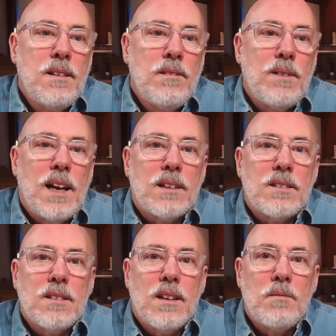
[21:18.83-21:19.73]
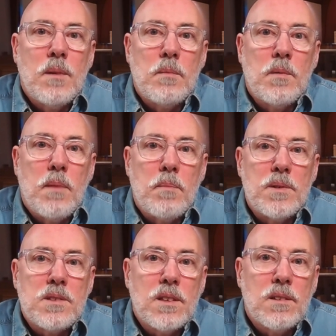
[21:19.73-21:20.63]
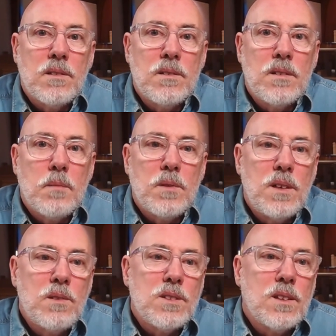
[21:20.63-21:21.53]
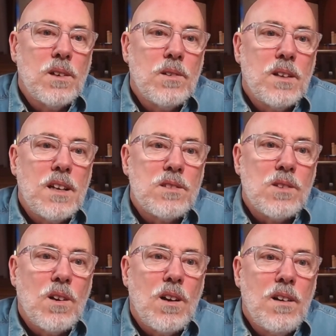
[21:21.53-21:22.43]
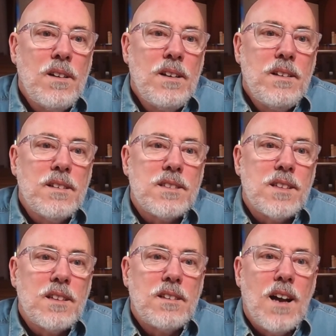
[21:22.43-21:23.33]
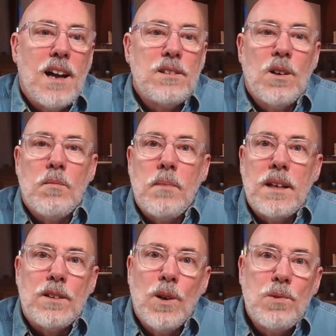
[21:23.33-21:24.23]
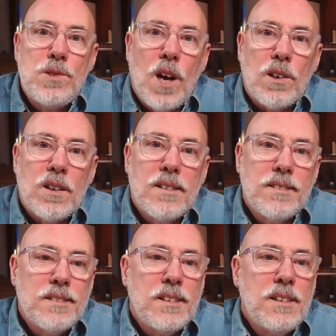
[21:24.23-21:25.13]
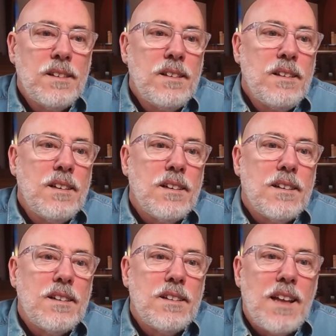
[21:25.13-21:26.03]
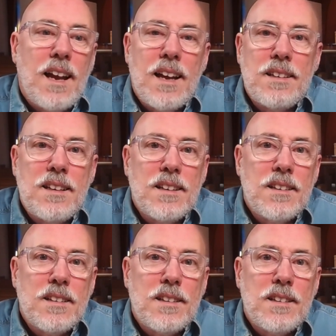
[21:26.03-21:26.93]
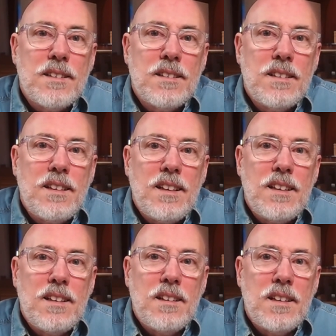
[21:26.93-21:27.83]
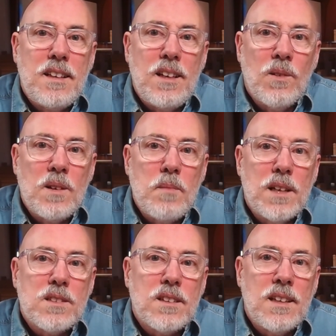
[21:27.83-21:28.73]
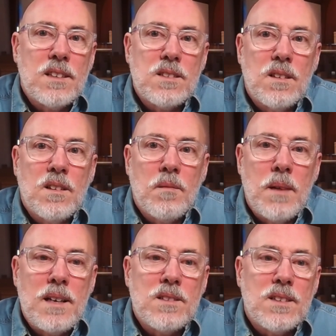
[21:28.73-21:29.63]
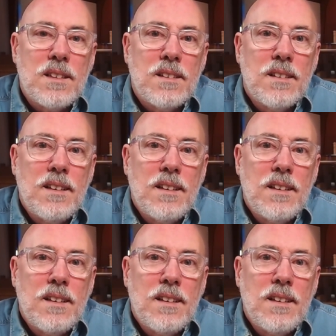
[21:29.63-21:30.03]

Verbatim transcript: In fact, I remember a bumper sticker a number of years ago that I saw that said, God don't make no junk. Uh, that idea that he, he only makes things that are amazing.